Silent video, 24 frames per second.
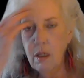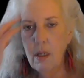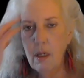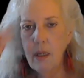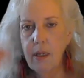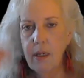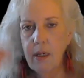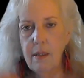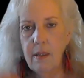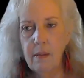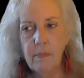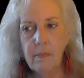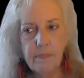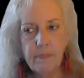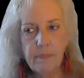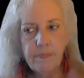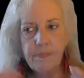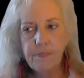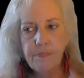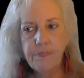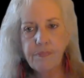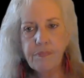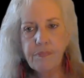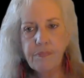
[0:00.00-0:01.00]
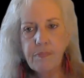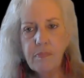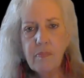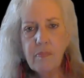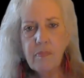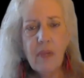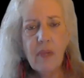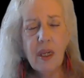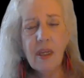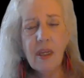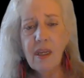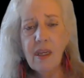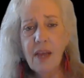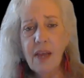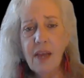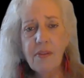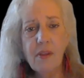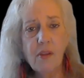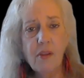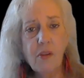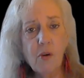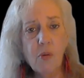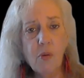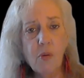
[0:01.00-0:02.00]
And
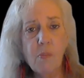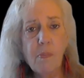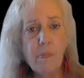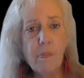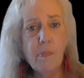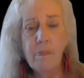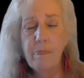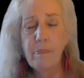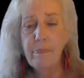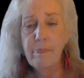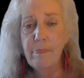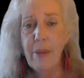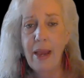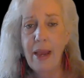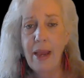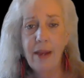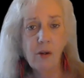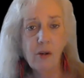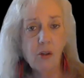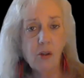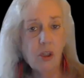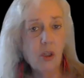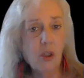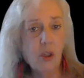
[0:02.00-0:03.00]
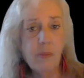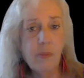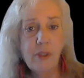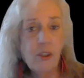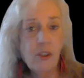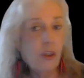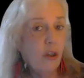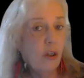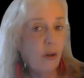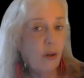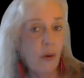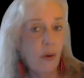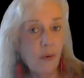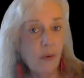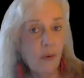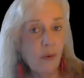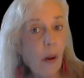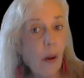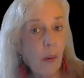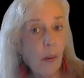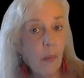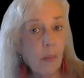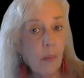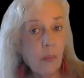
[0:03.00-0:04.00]
not that they're bad or good, but you don't
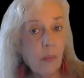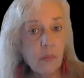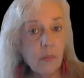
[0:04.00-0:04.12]
know